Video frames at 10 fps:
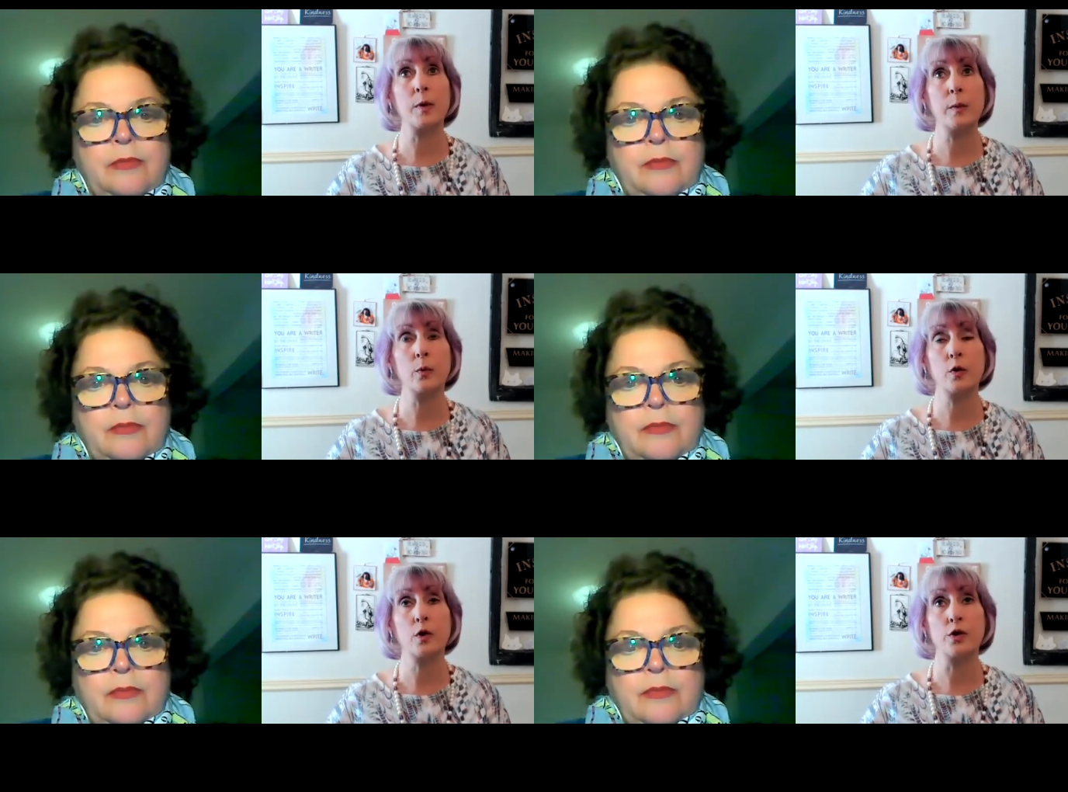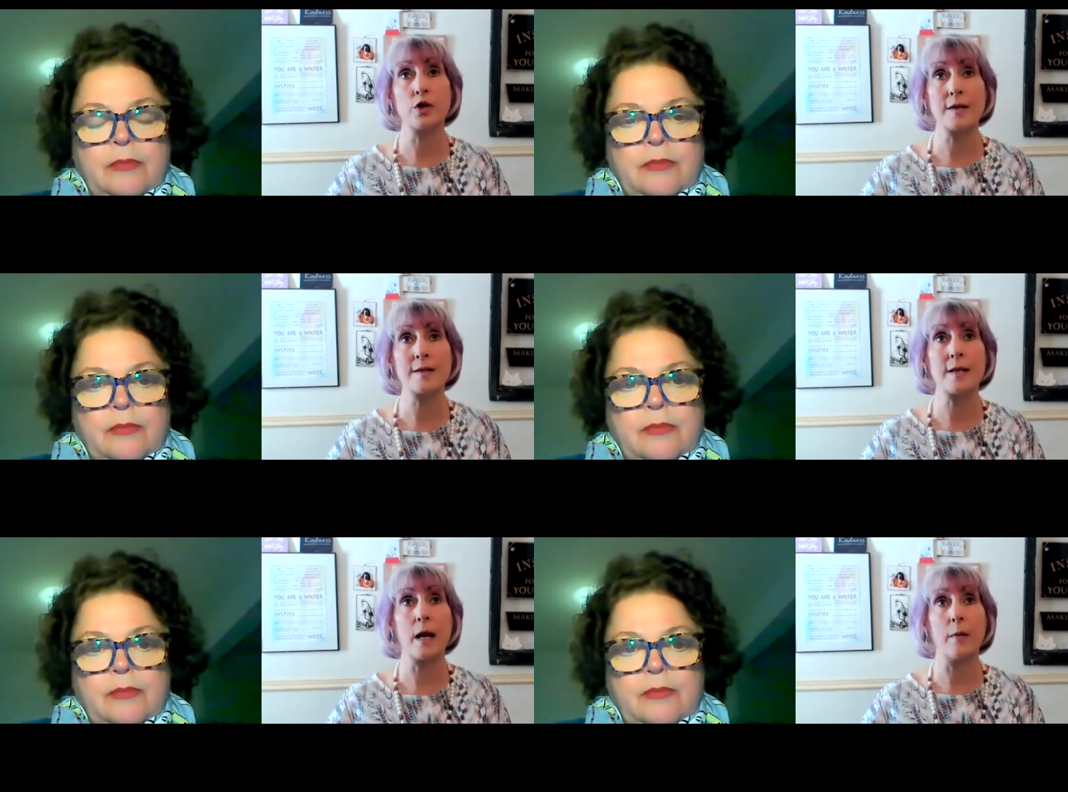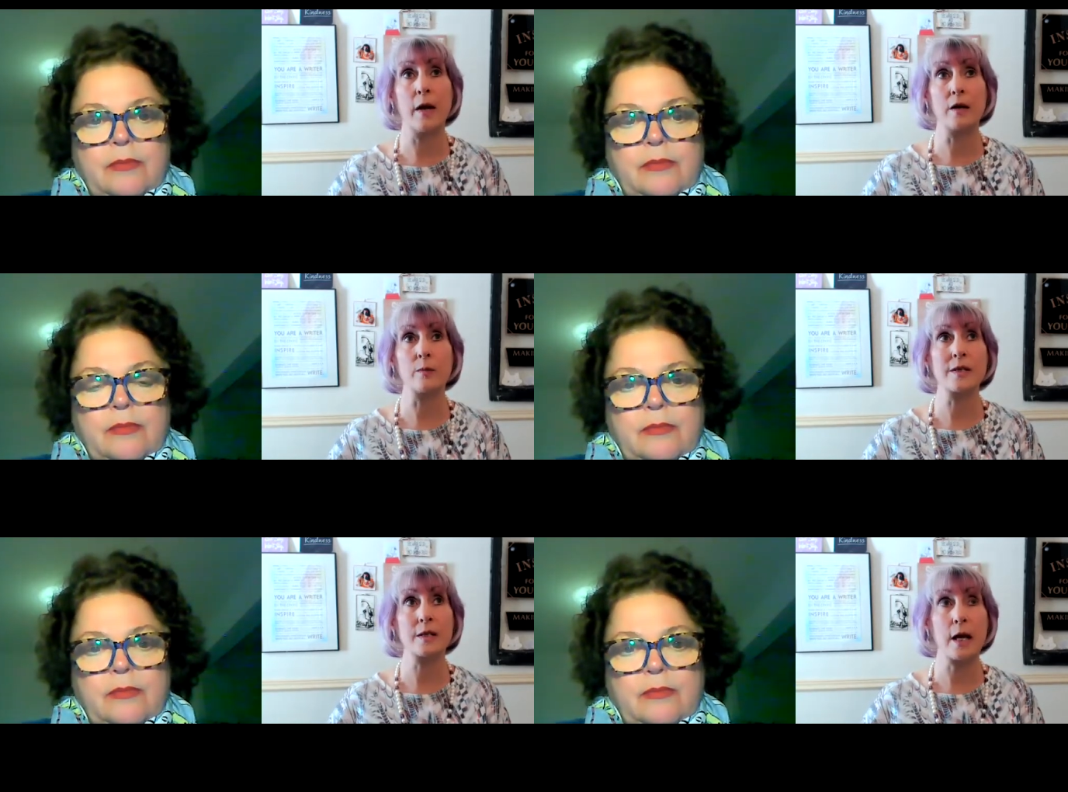Speaker 1: people could just say i made a
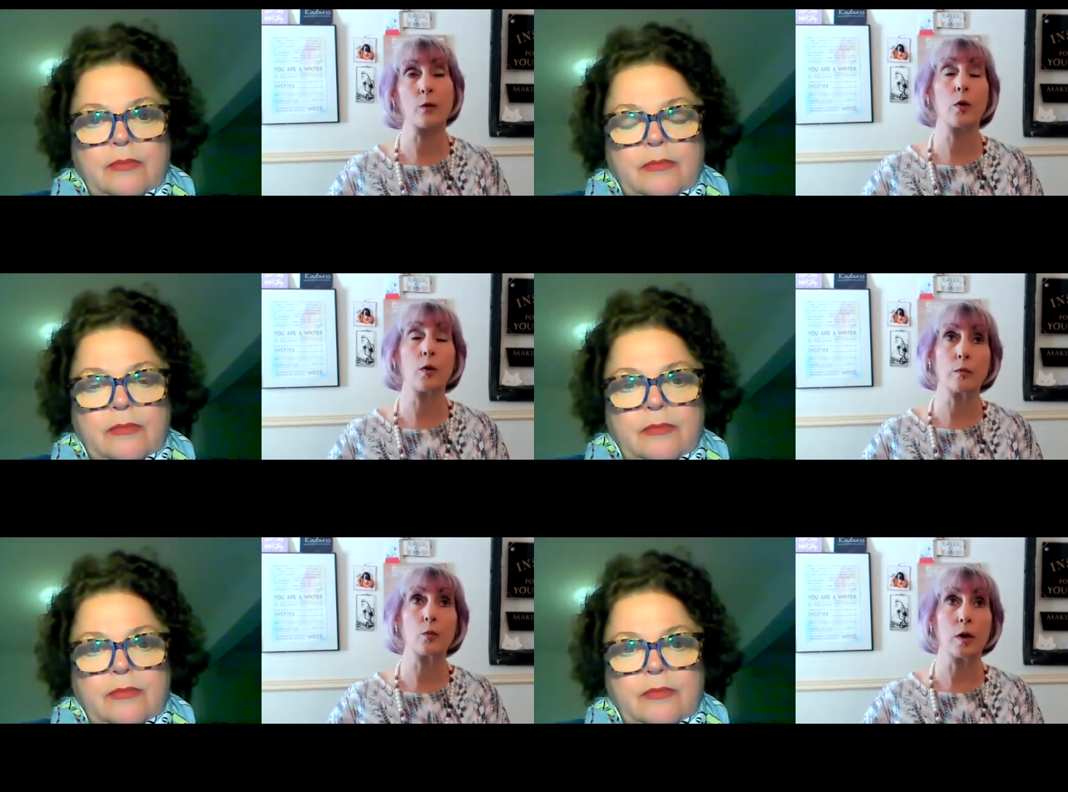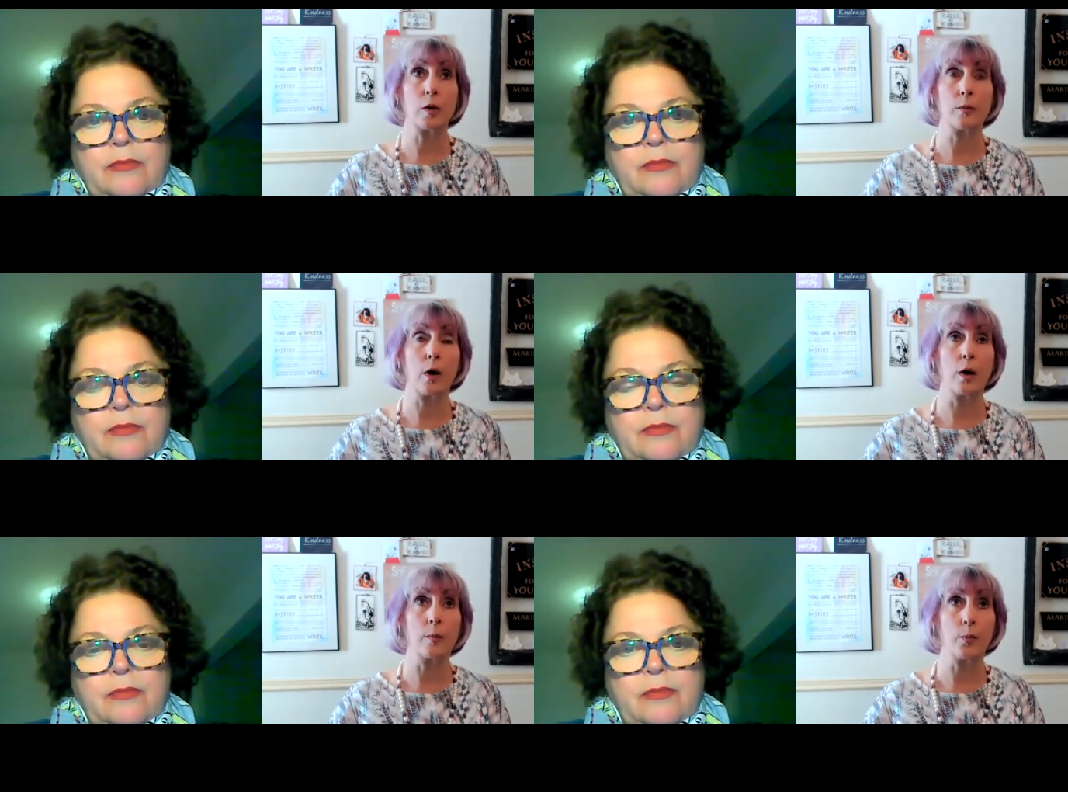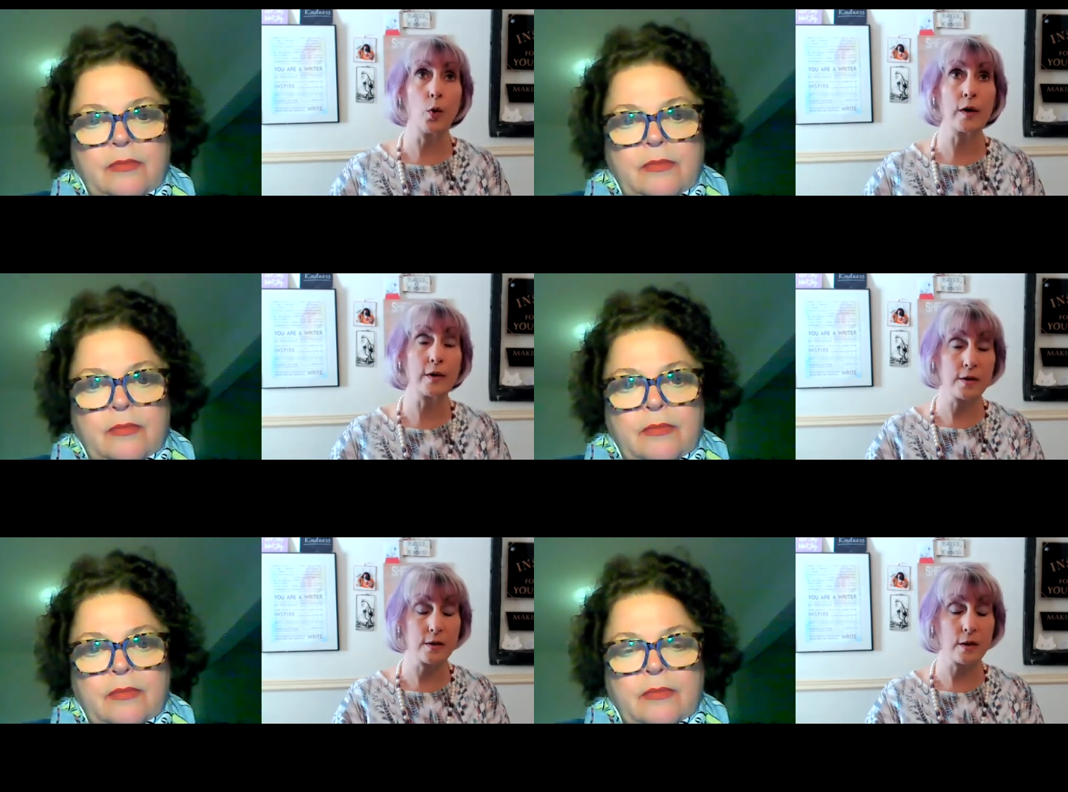mistake well well um,
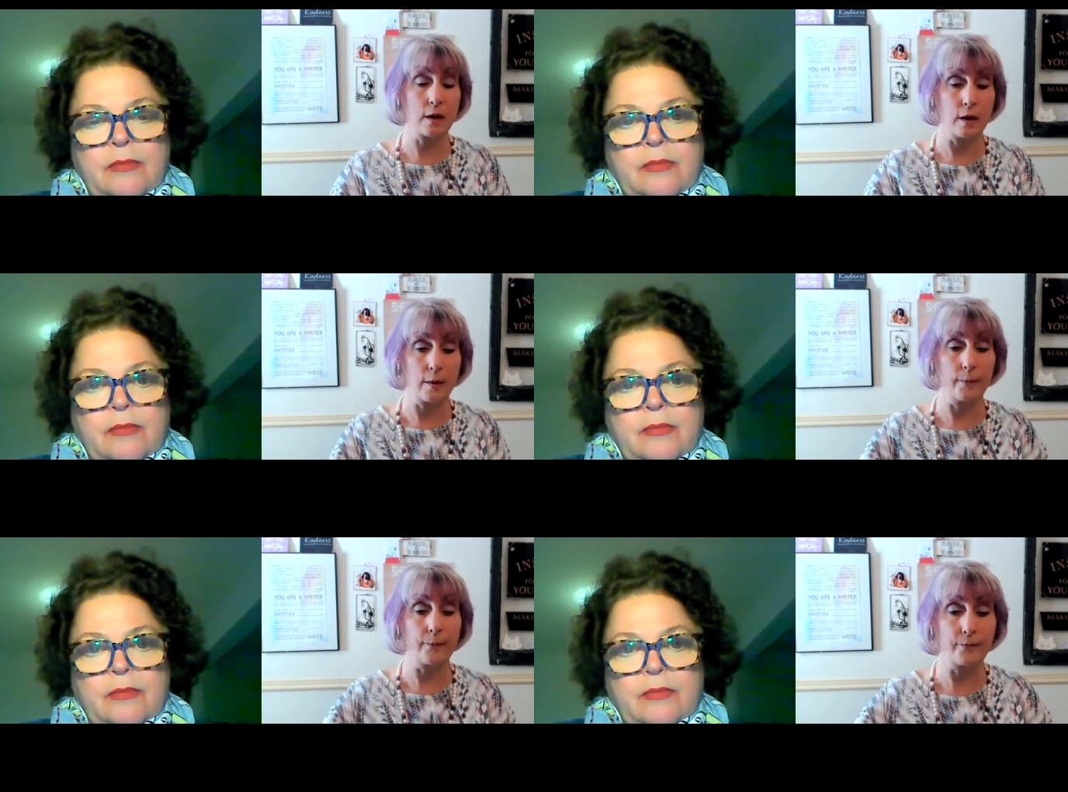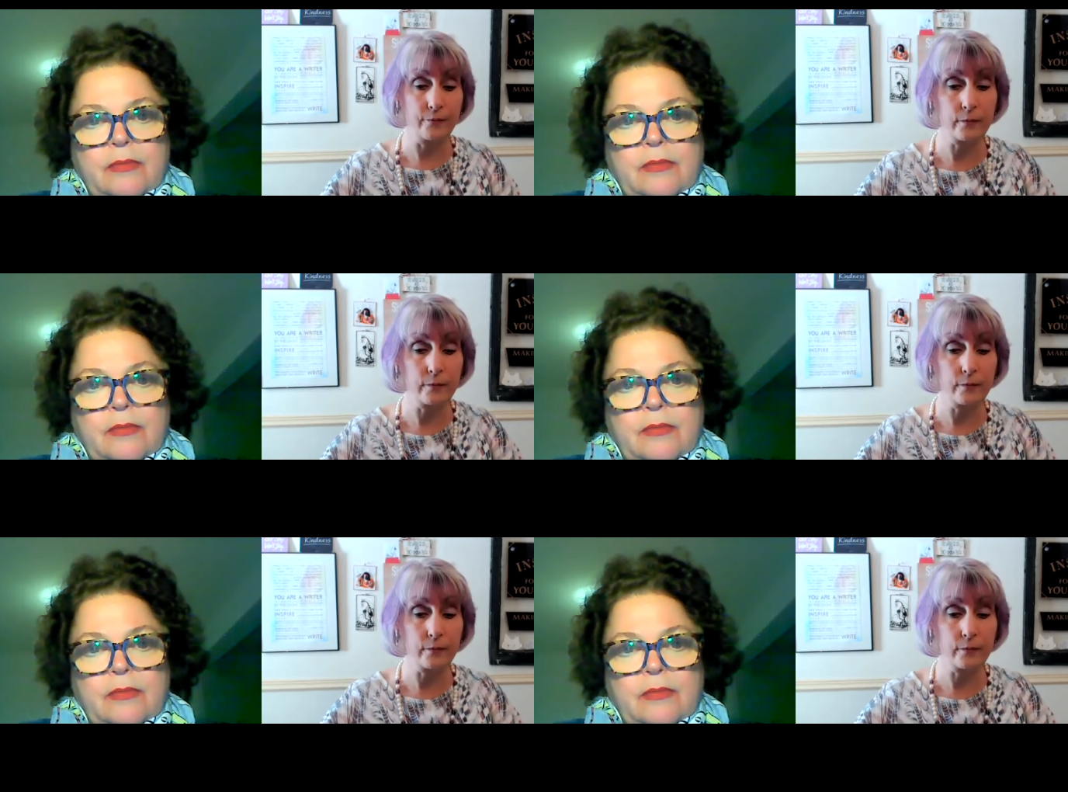boris um,